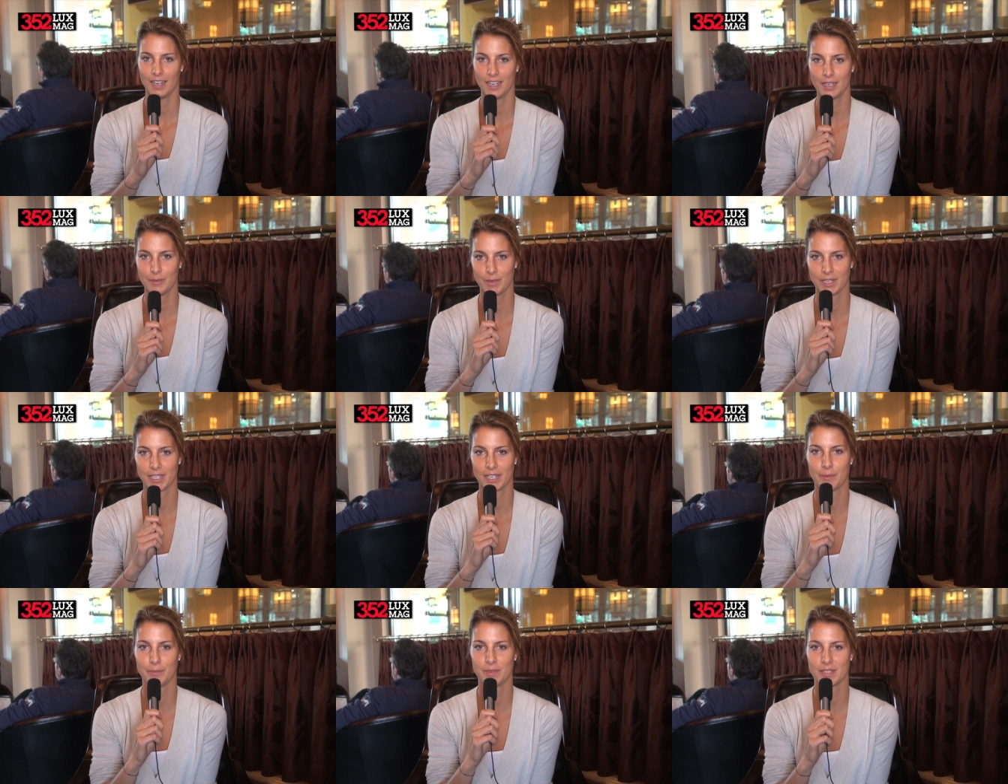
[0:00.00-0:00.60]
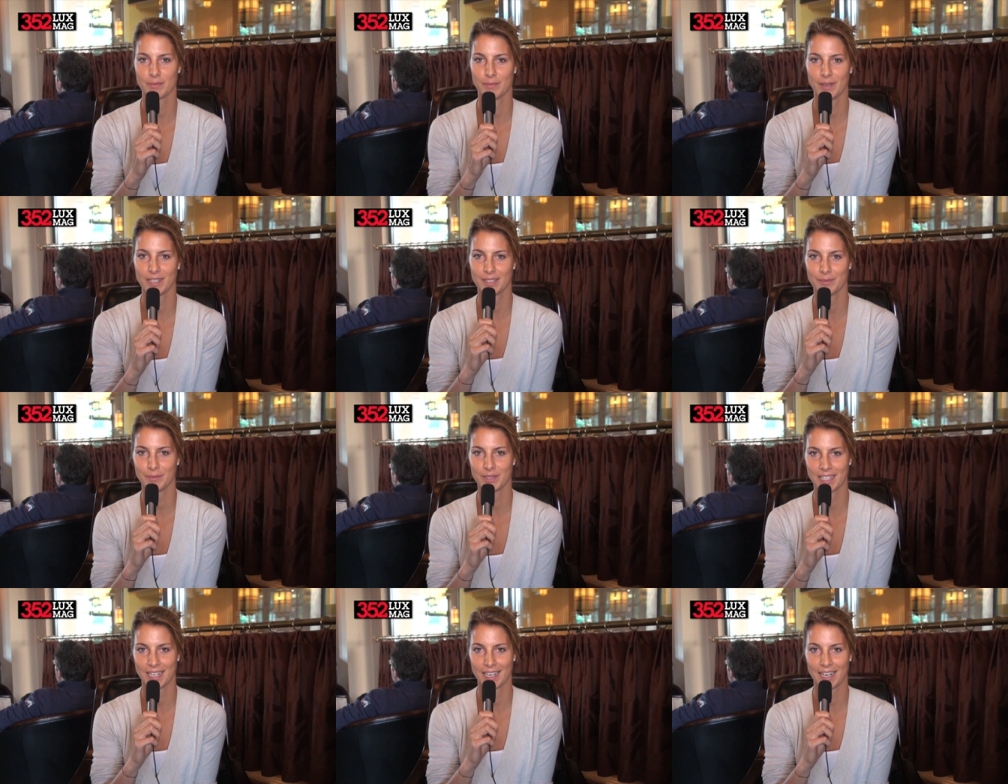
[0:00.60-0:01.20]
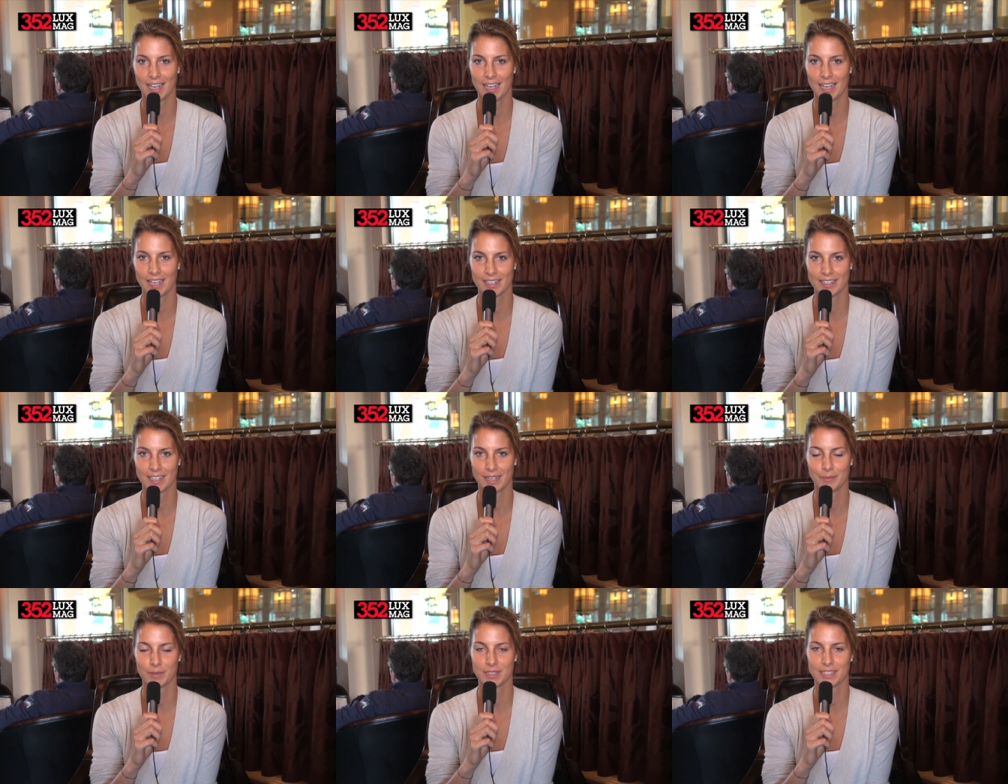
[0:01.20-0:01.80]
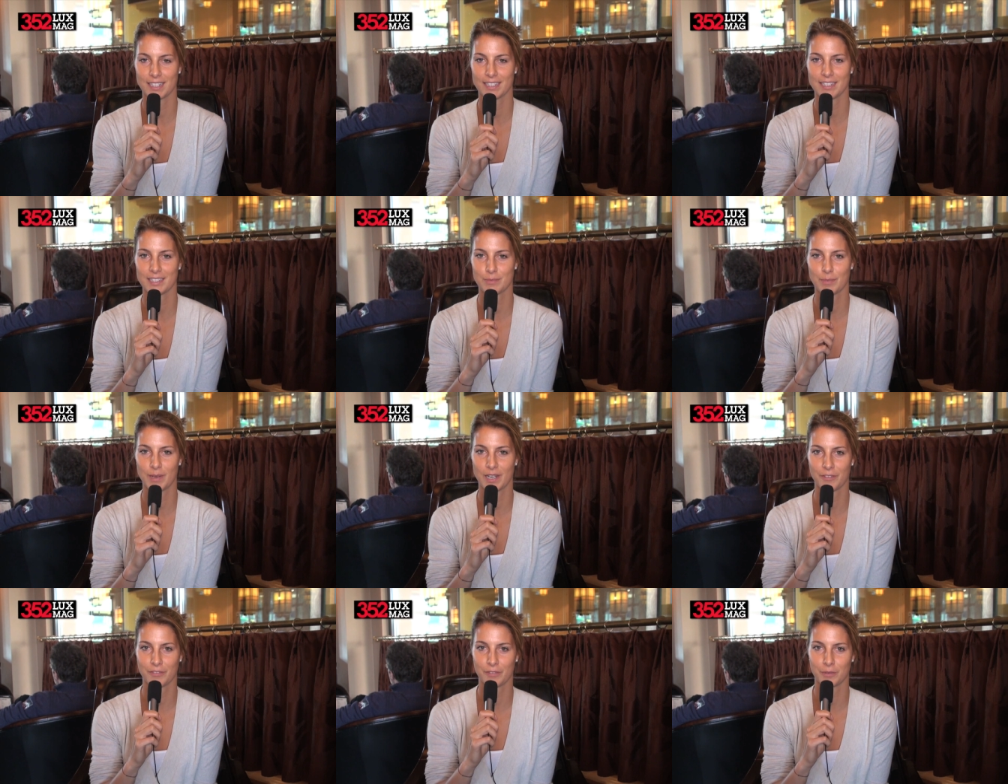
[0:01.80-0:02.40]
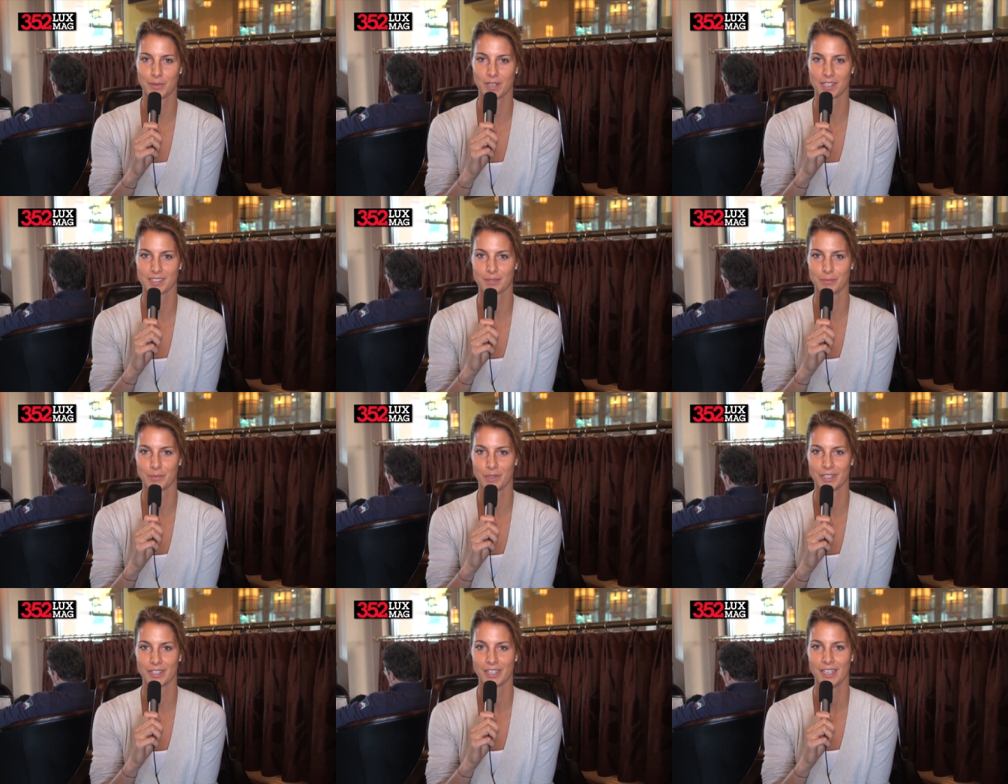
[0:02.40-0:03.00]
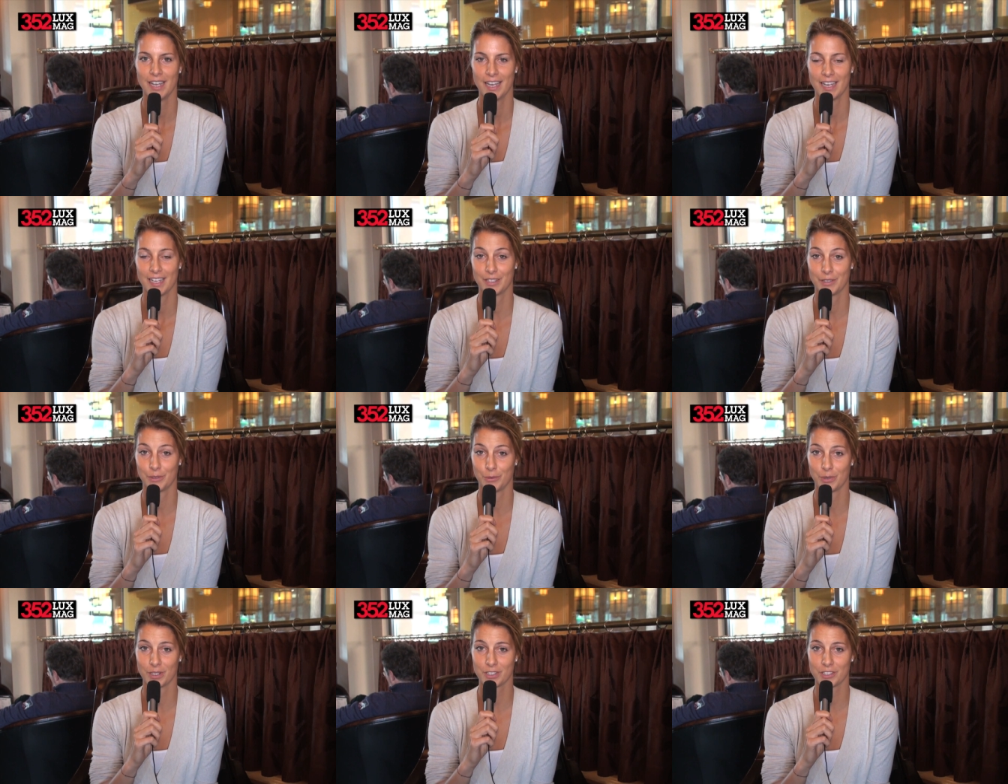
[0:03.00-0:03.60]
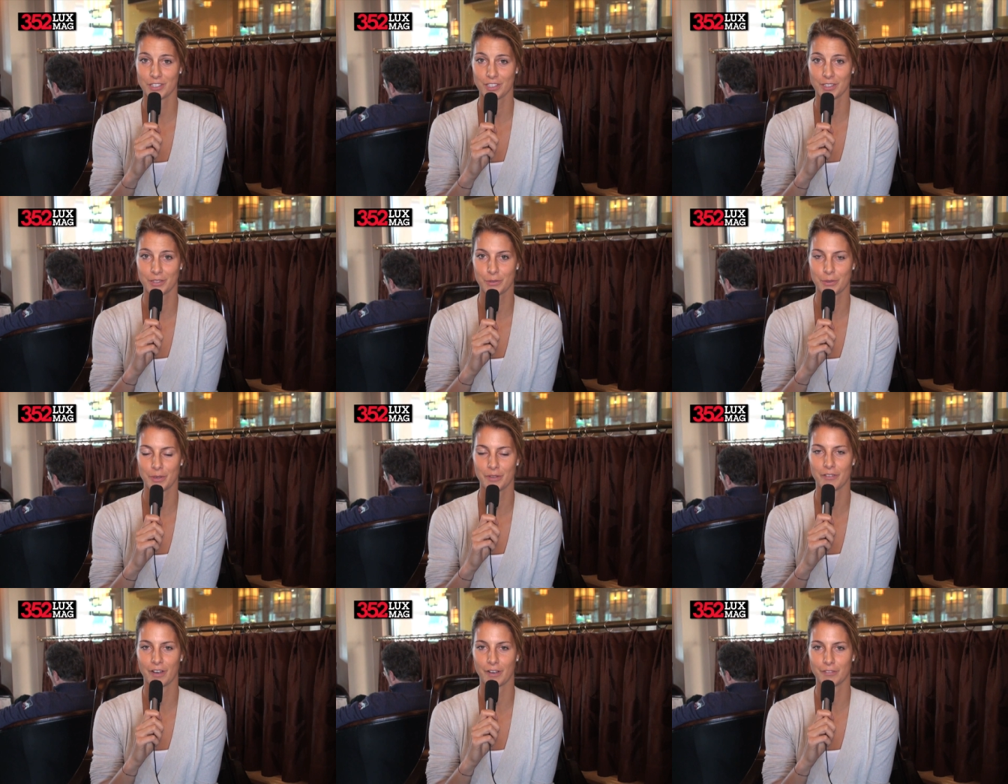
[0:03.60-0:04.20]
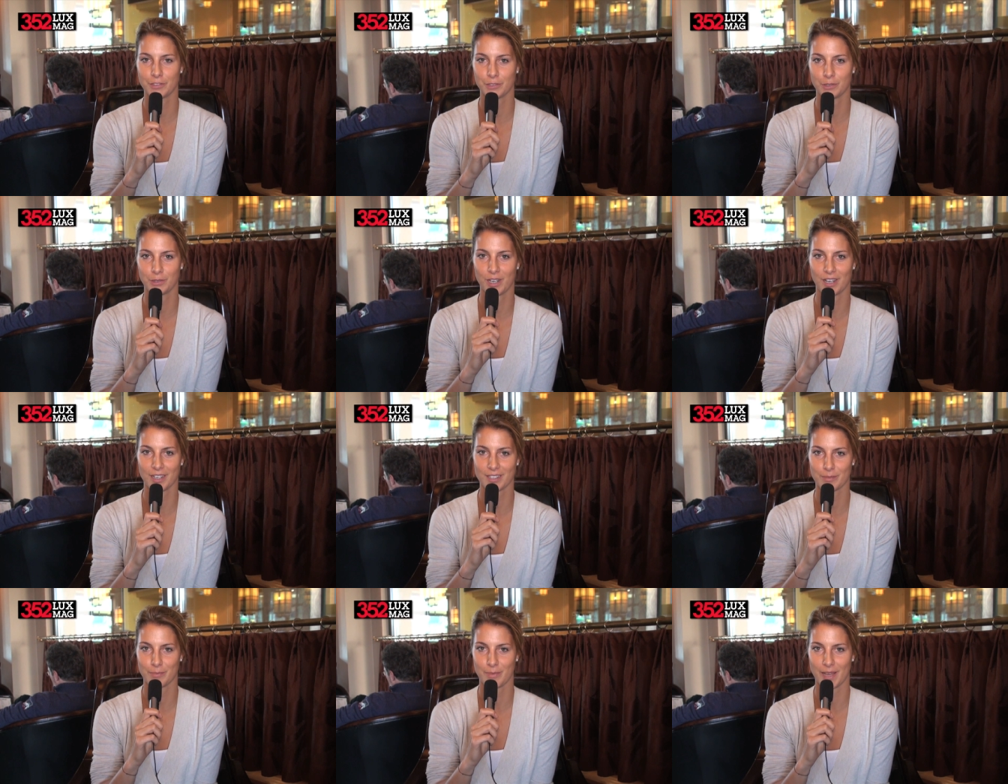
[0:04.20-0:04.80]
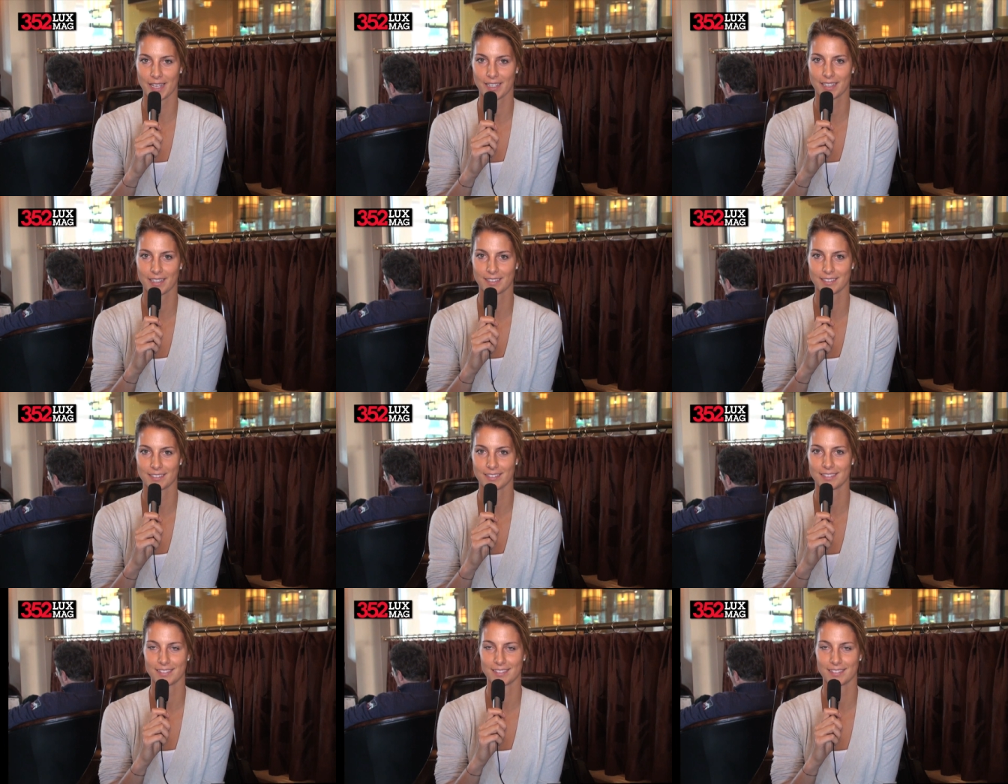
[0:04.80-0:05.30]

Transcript: Hi, my name is Mandy Minella and I'm a tennis player from Luxembourg and you're watching 352 LuxMag.